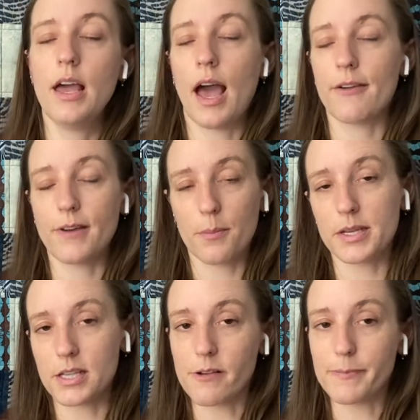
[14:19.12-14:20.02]
I found
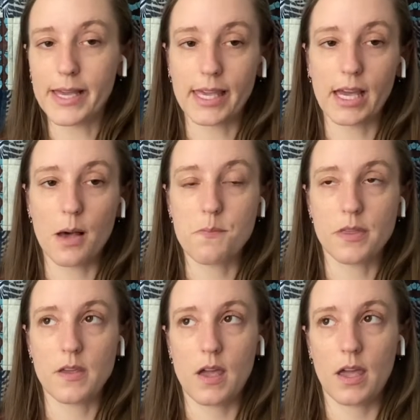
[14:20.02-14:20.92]
myself picking up
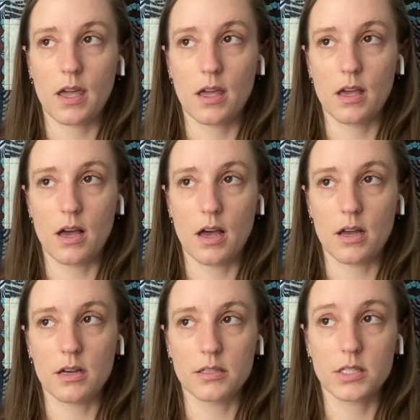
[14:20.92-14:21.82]
the
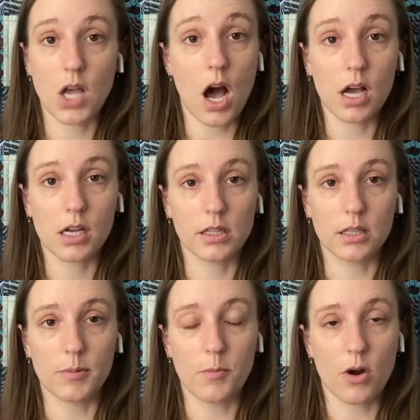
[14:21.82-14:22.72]
uh, sock a
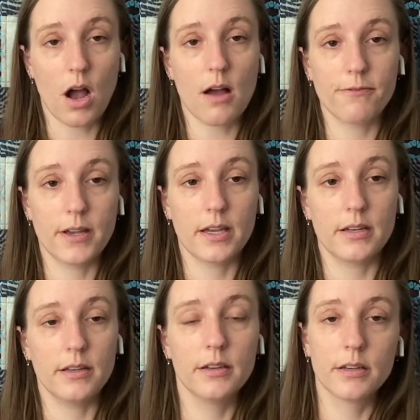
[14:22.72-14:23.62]
little bit more
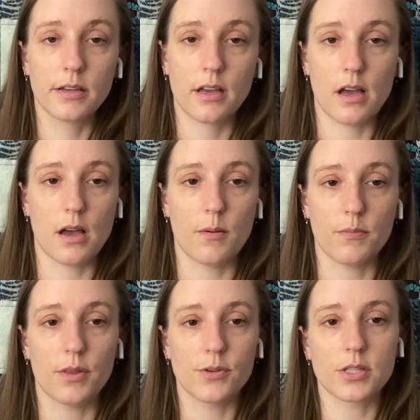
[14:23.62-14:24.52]
often.
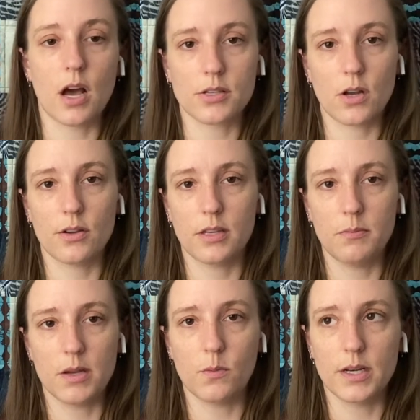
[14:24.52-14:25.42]
Um, those socks are the
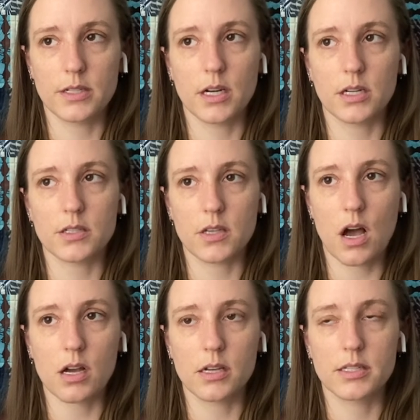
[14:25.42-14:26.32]
Midwinter
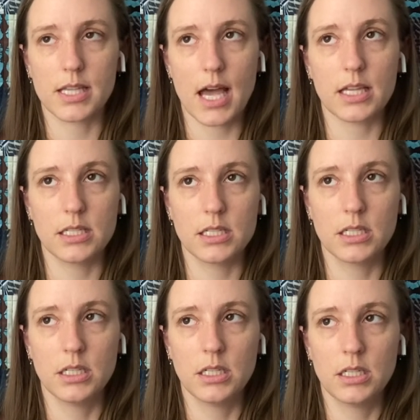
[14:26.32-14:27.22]
Sock Set
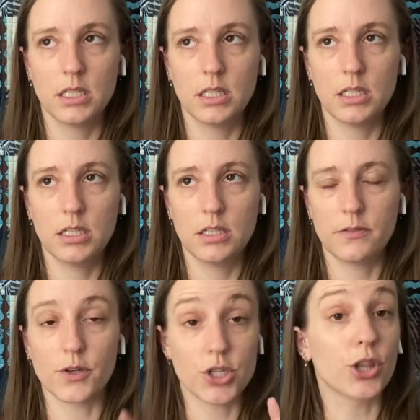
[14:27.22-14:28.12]

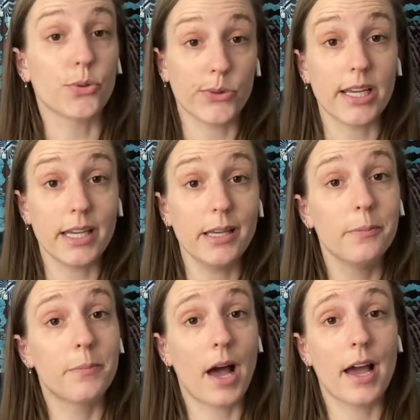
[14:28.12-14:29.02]
version 3
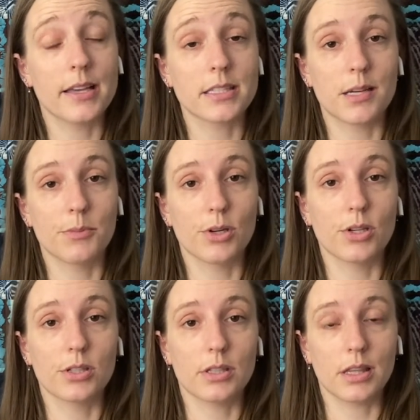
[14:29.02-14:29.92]
by
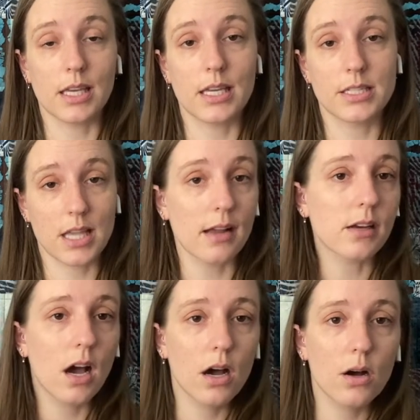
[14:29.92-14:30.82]
Summer Lee Design
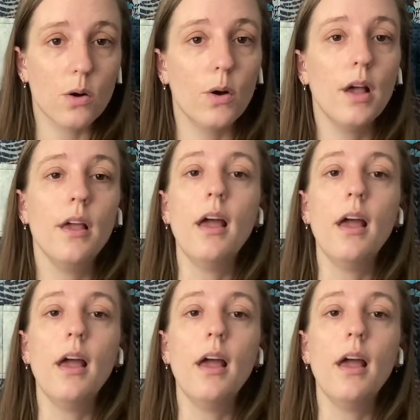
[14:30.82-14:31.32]
Co.